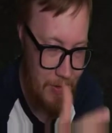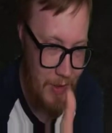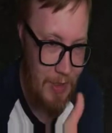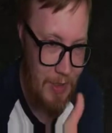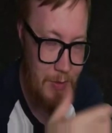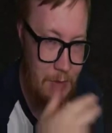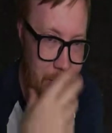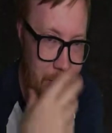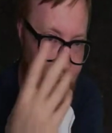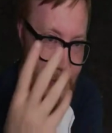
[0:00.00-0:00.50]

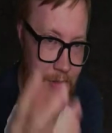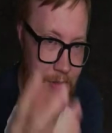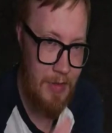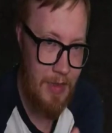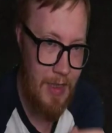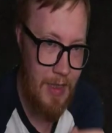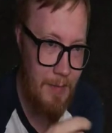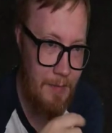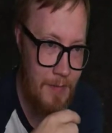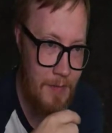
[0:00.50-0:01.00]
trying to just
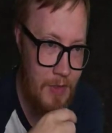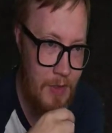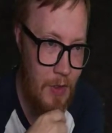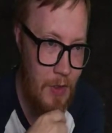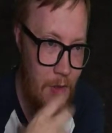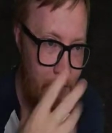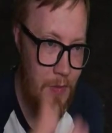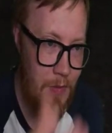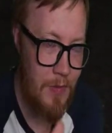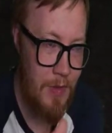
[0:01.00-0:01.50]

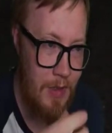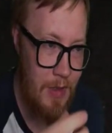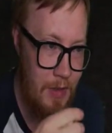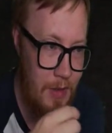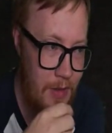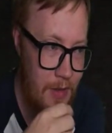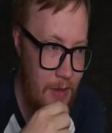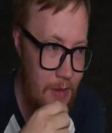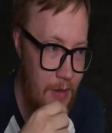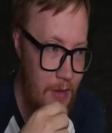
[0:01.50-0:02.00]
throw
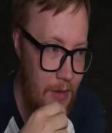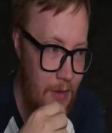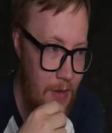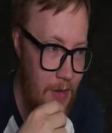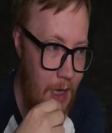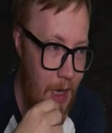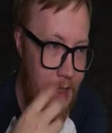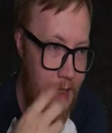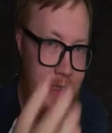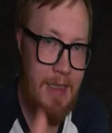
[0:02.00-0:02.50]

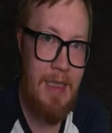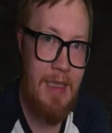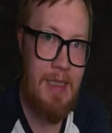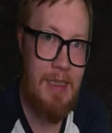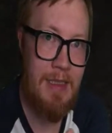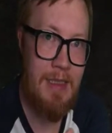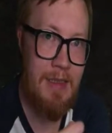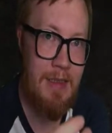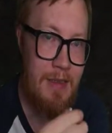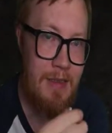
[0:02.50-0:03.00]

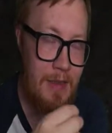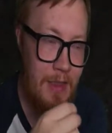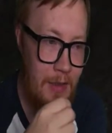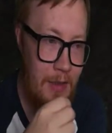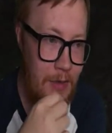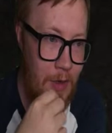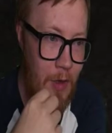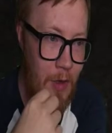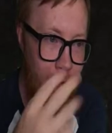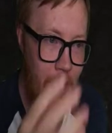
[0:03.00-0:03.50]
ideas
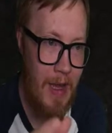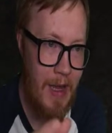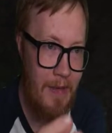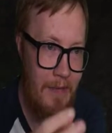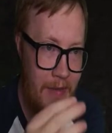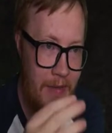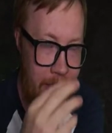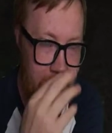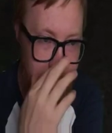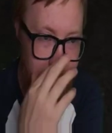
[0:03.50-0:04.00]
on how I
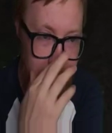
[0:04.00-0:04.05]
think